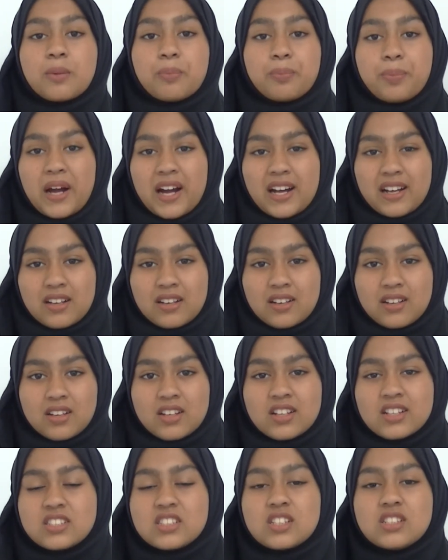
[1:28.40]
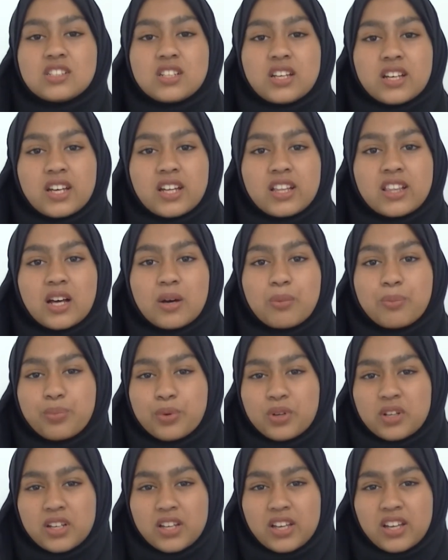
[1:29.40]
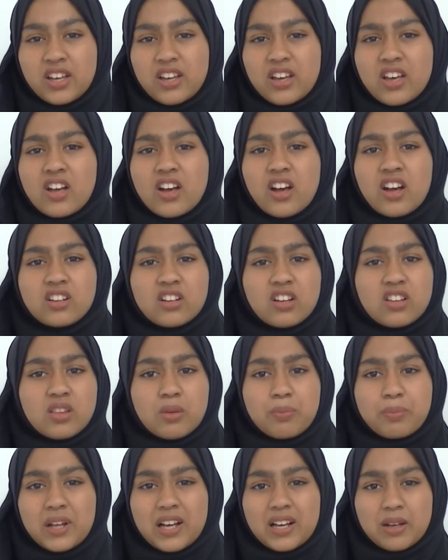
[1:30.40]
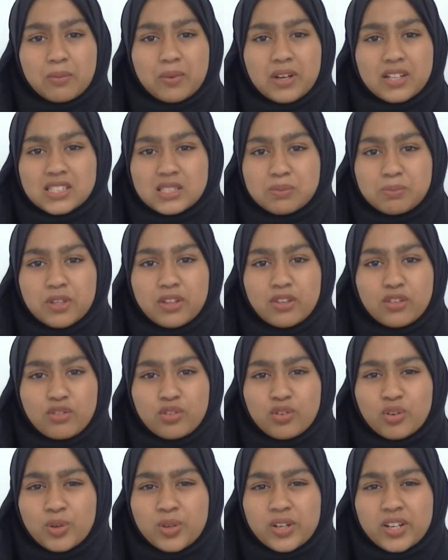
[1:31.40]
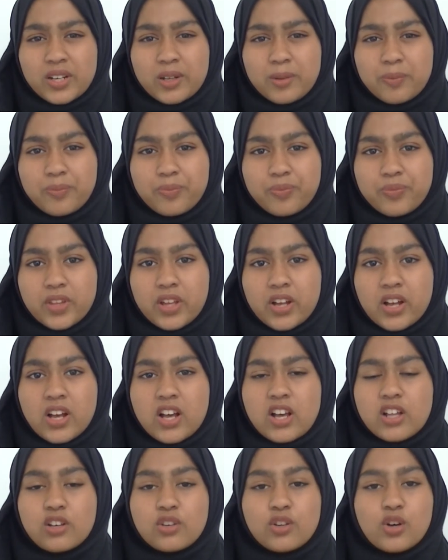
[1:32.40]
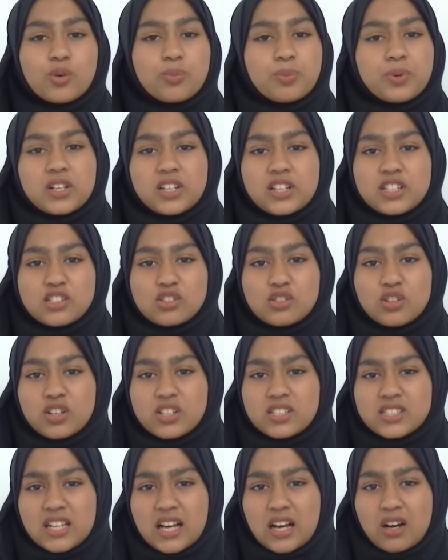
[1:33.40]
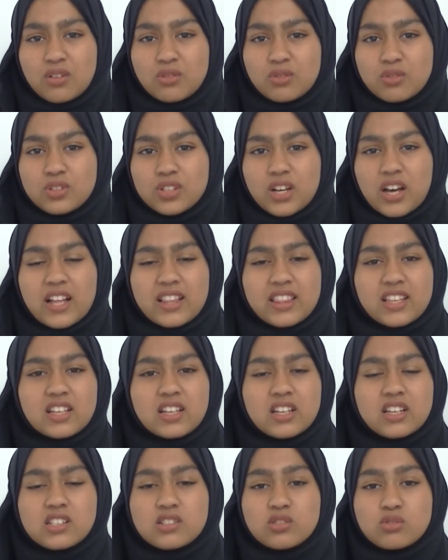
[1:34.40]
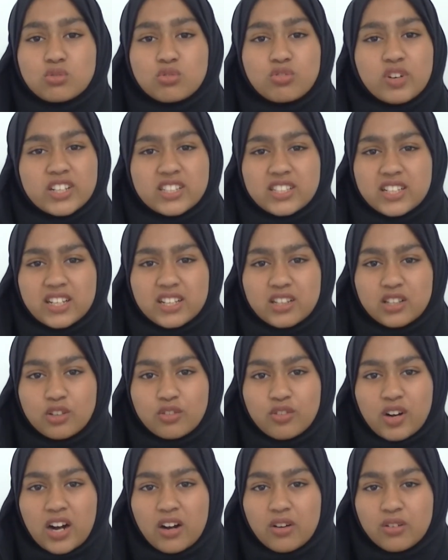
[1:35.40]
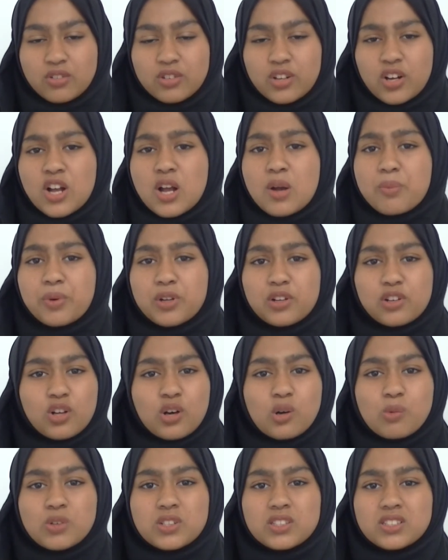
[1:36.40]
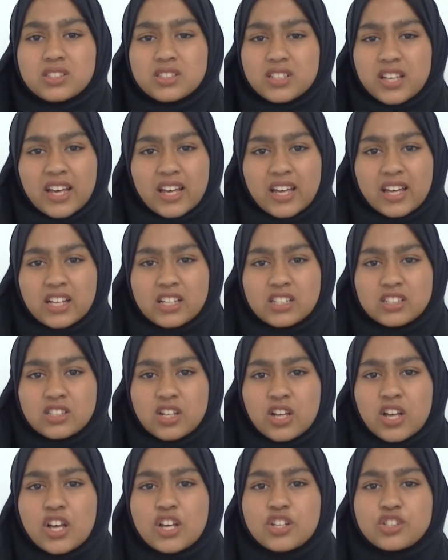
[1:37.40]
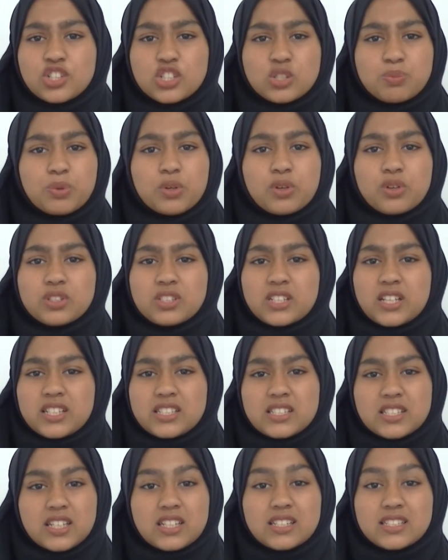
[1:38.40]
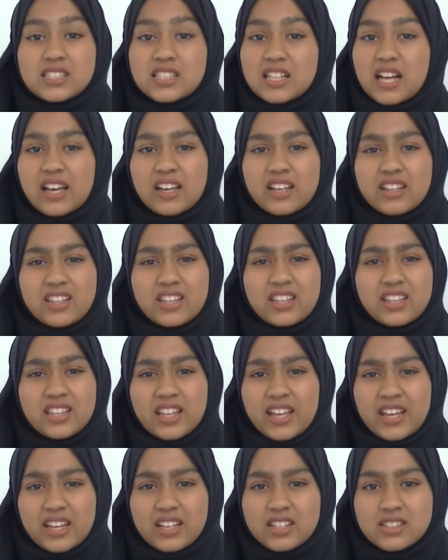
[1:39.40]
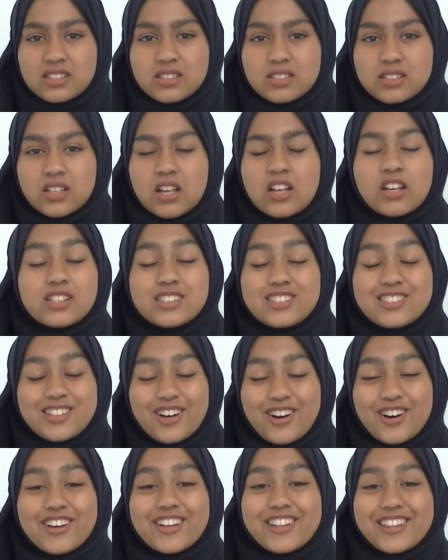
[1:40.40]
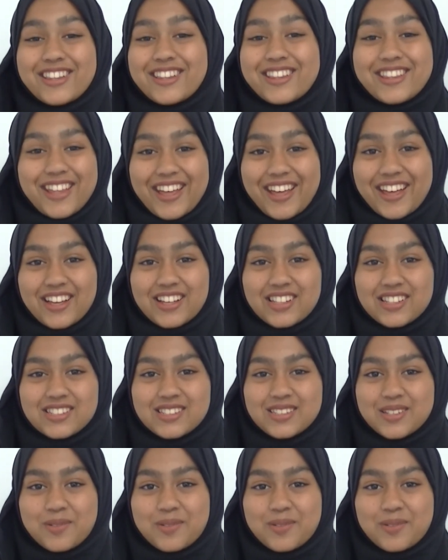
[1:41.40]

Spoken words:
Bang, did you hear that bullet? Another black man's been through it. No police, not a sound. I think he's already hit the ground, but no one cares, just because his skin's lighter than theirs. It's darker than theirs.